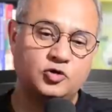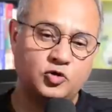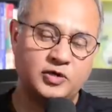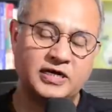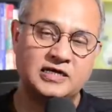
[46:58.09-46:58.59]

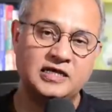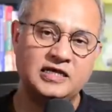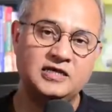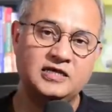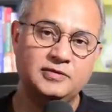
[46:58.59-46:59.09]

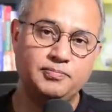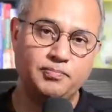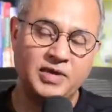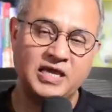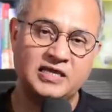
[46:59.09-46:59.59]
correctly
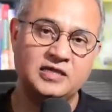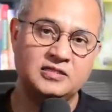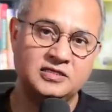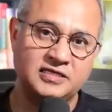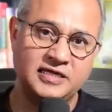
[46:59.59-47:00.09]
making
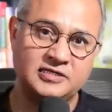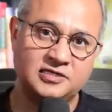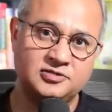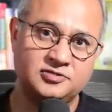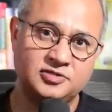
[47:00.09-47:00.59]
the data
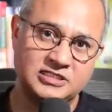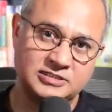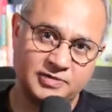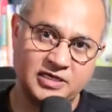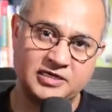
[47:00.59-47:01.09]

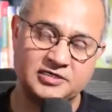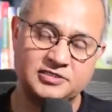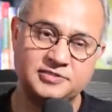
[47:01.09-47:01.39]
transparent